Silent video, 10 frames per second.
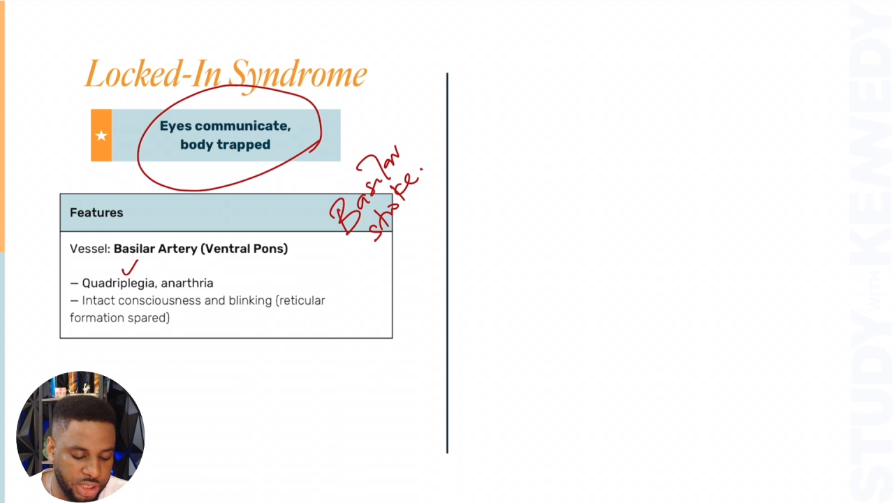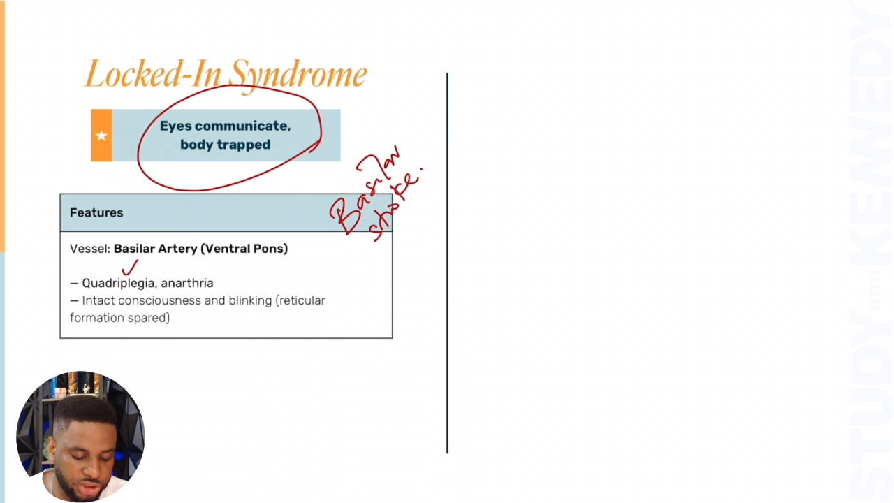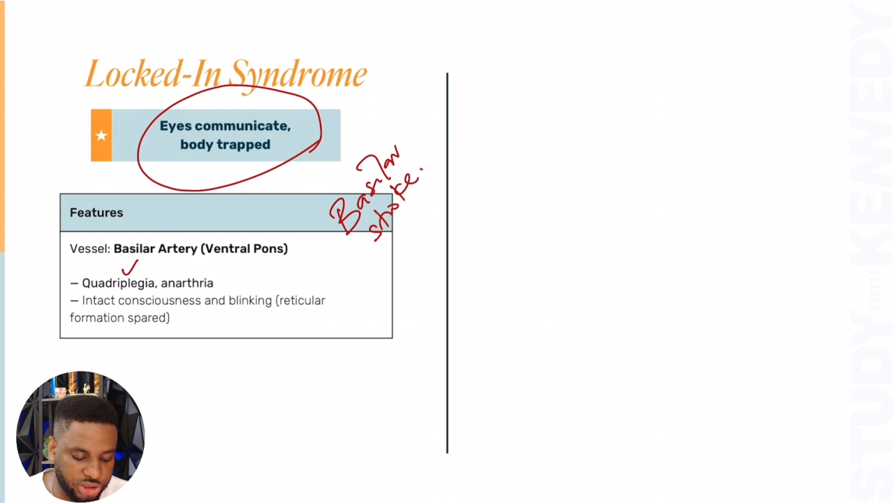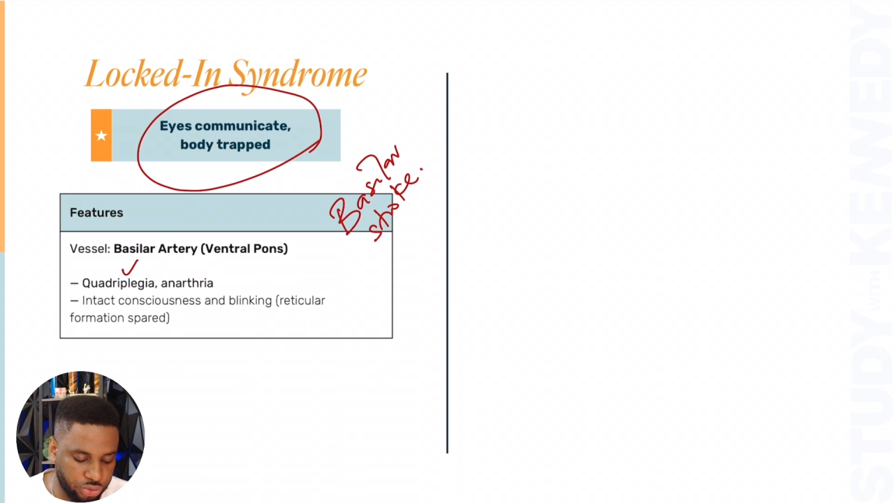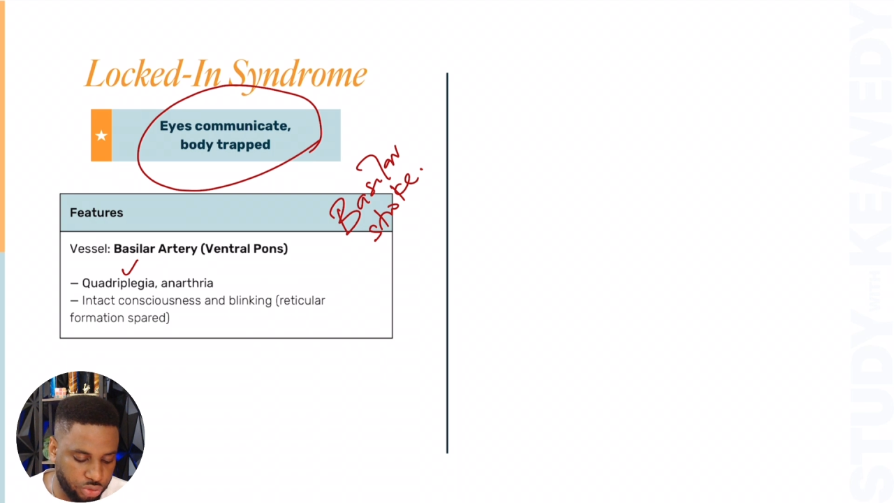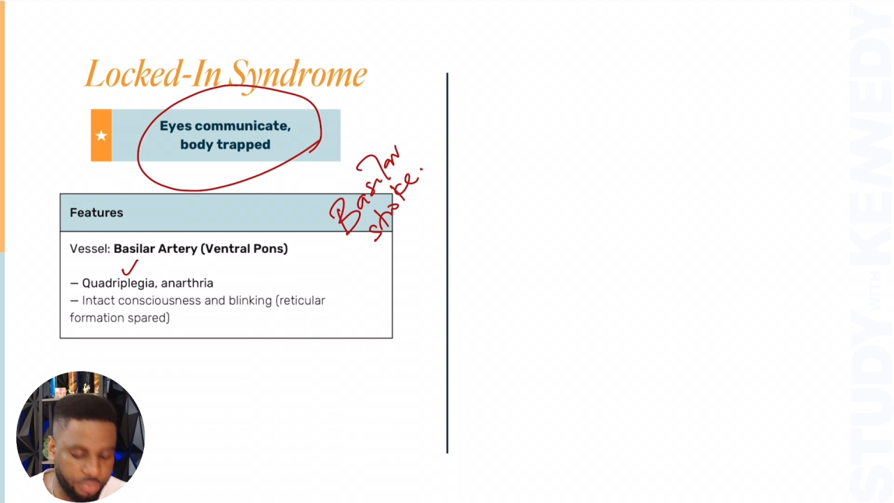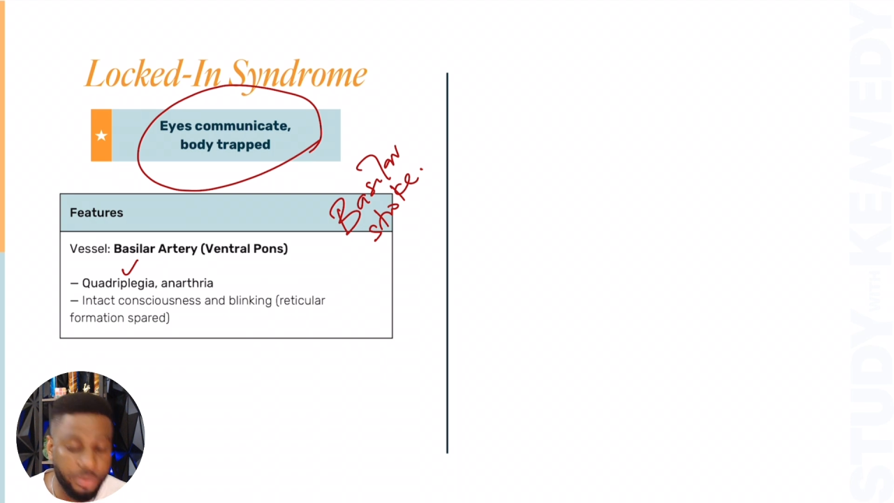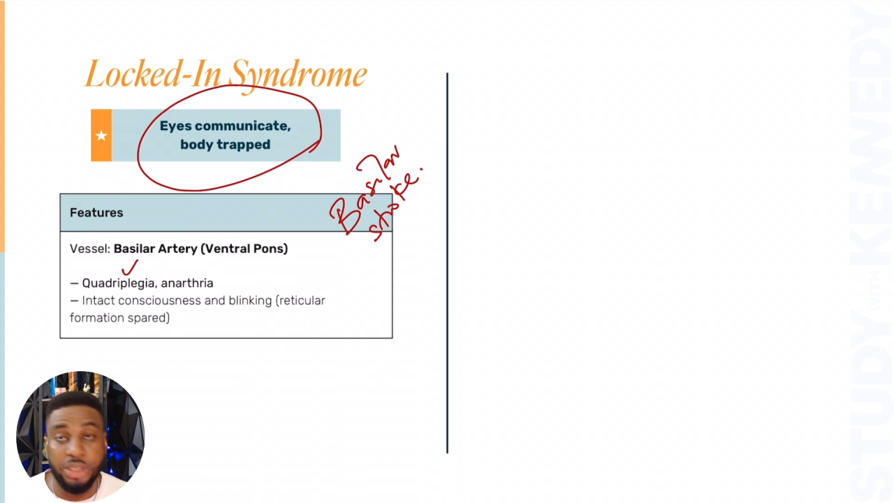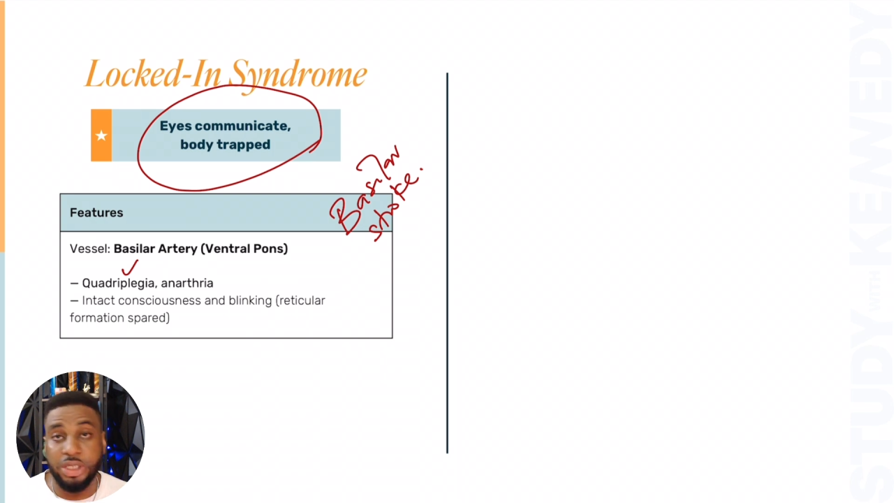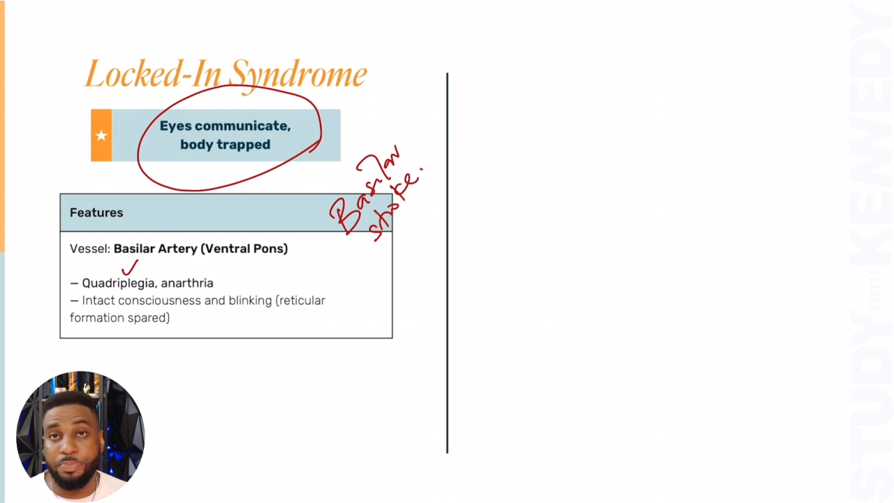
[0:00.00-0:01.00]
syndrome.
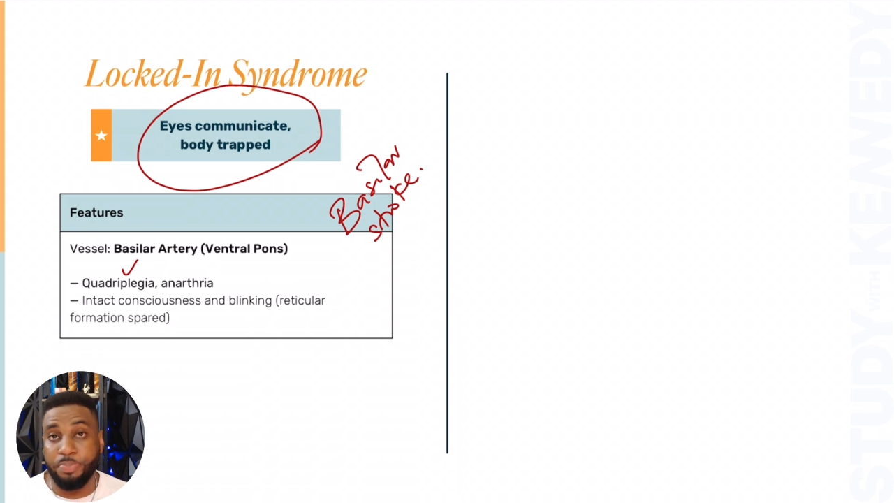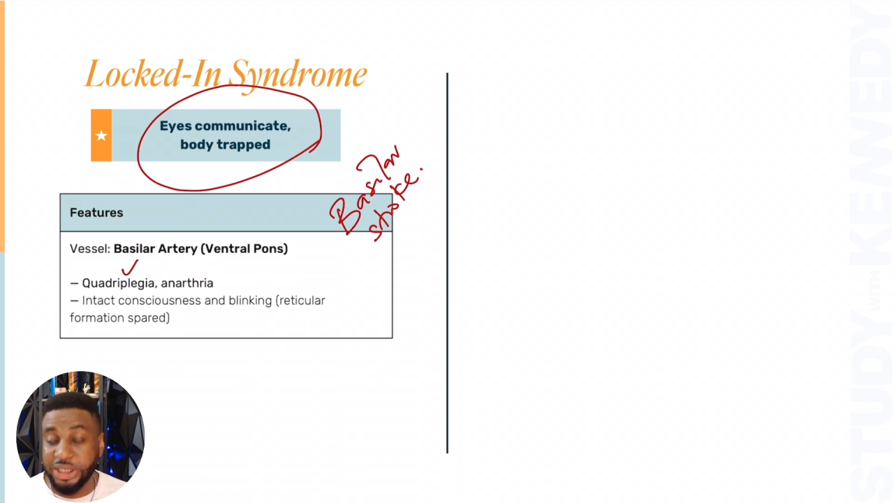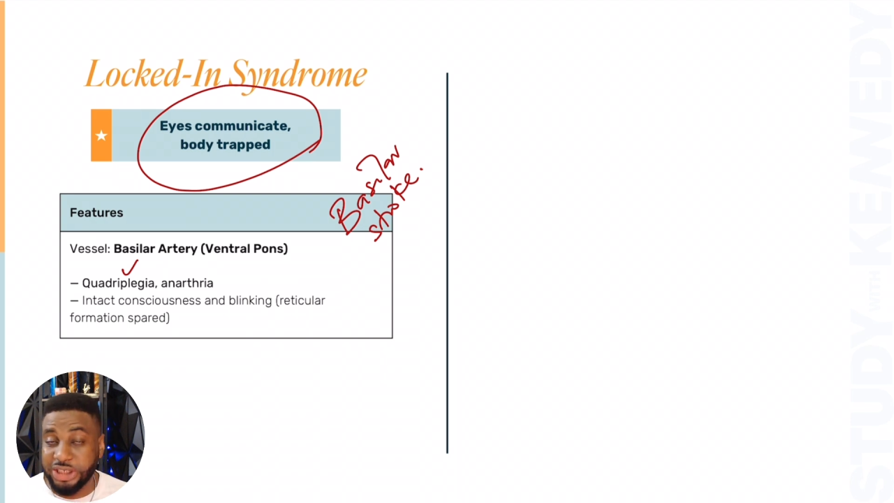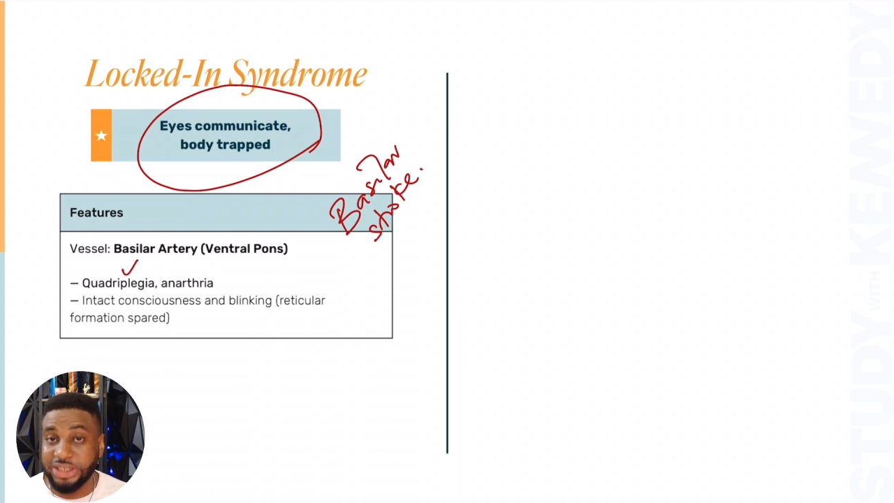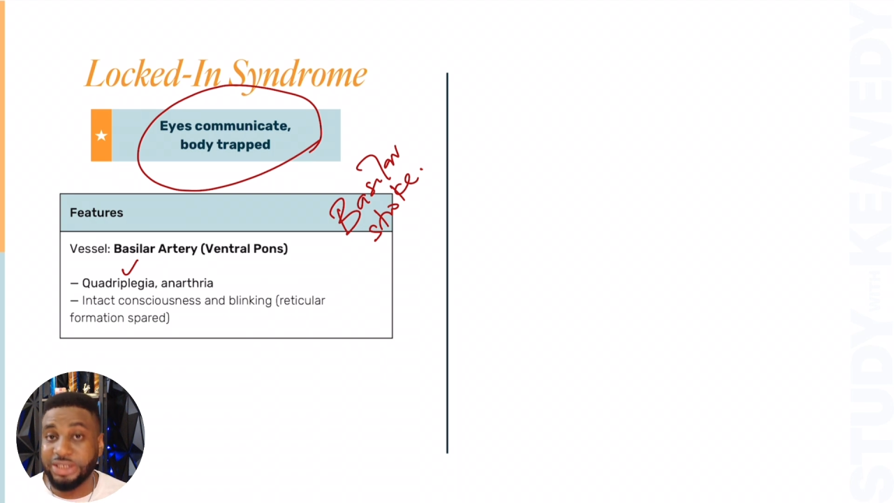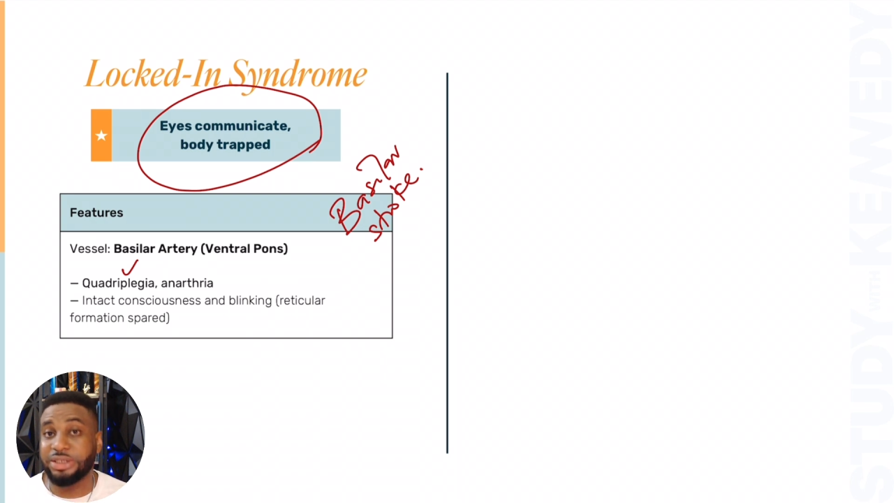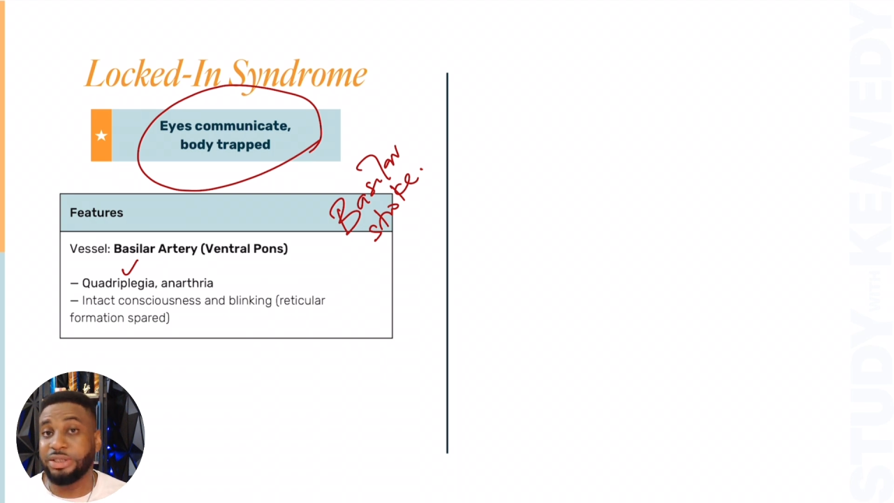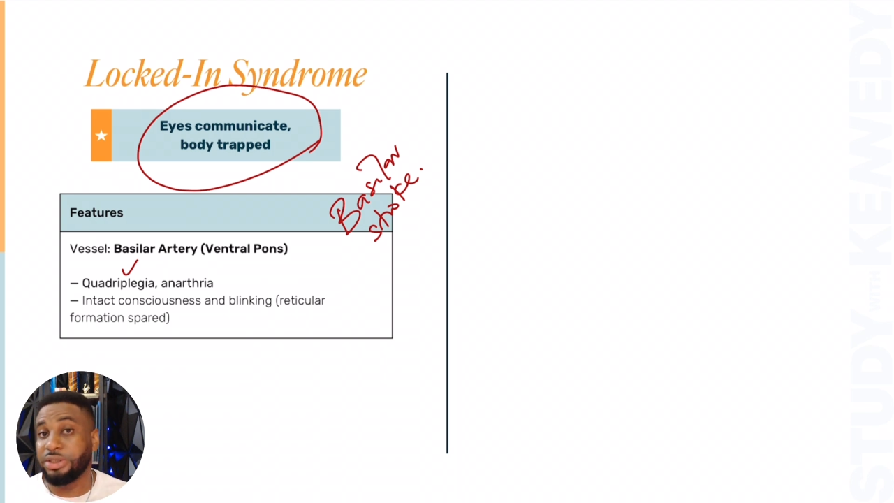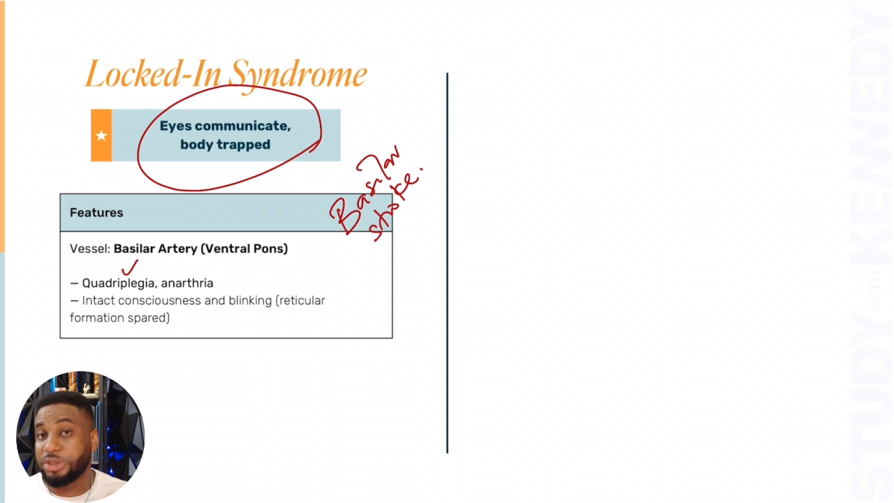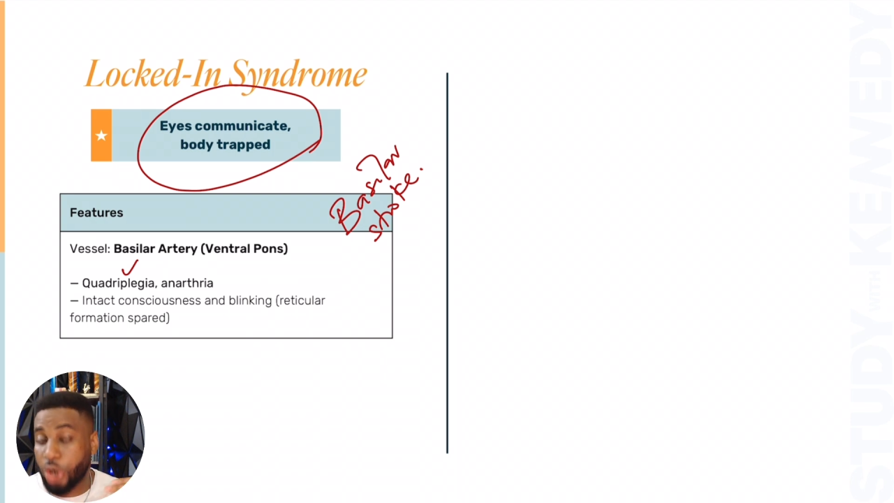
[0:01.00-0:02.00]
The patient is